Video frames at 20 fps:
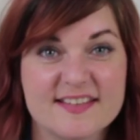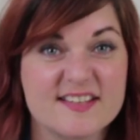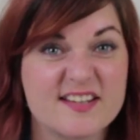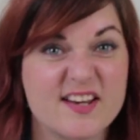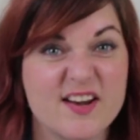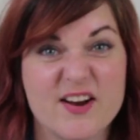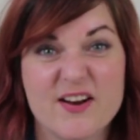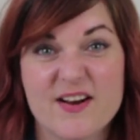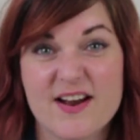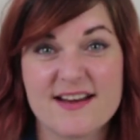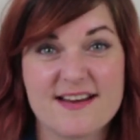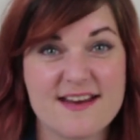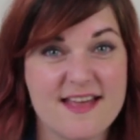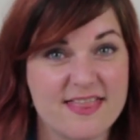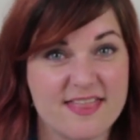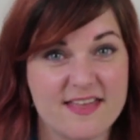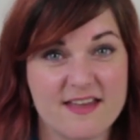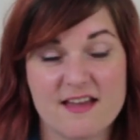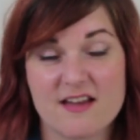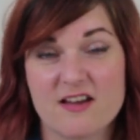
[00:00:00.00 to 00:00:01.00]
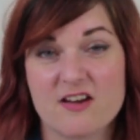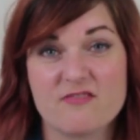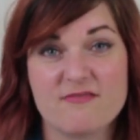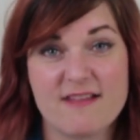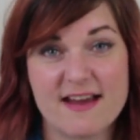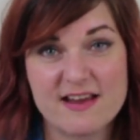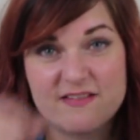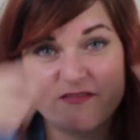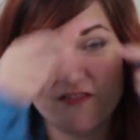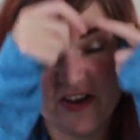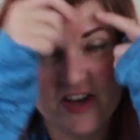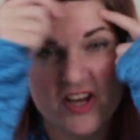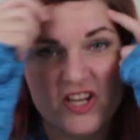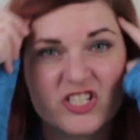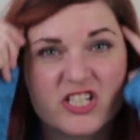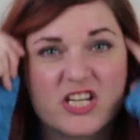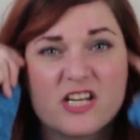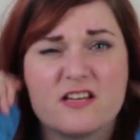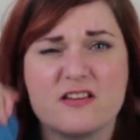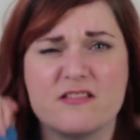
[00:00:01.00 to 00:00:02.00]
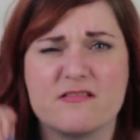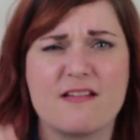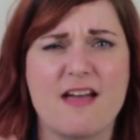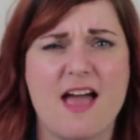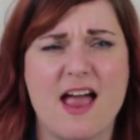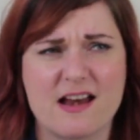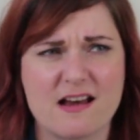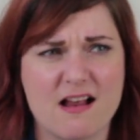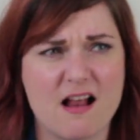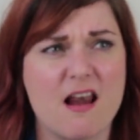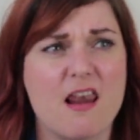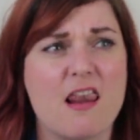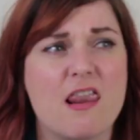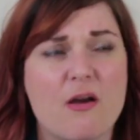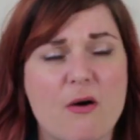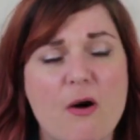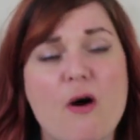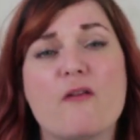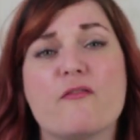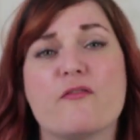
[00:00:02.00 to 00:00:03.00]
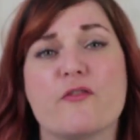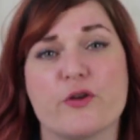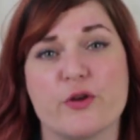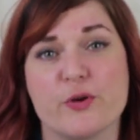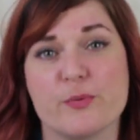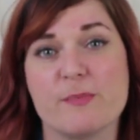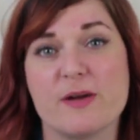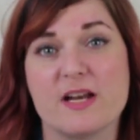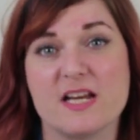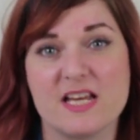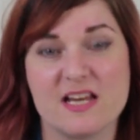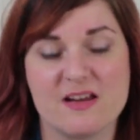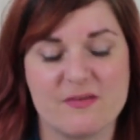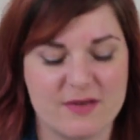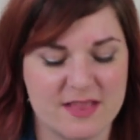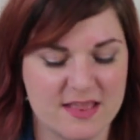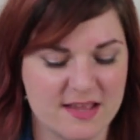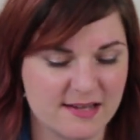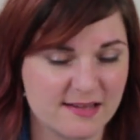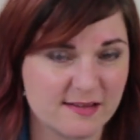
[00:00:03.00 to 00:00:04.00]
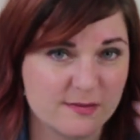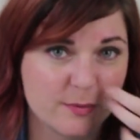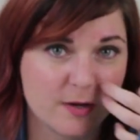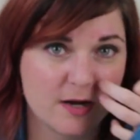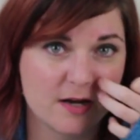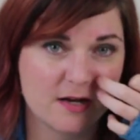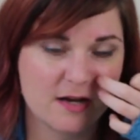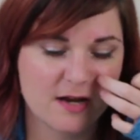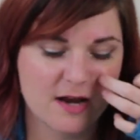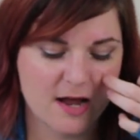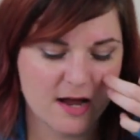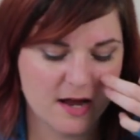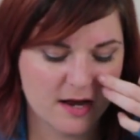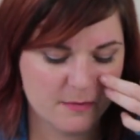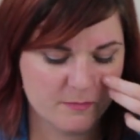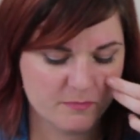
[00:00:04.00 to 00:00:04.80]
So another great version, you're getting a lot for your money with this one.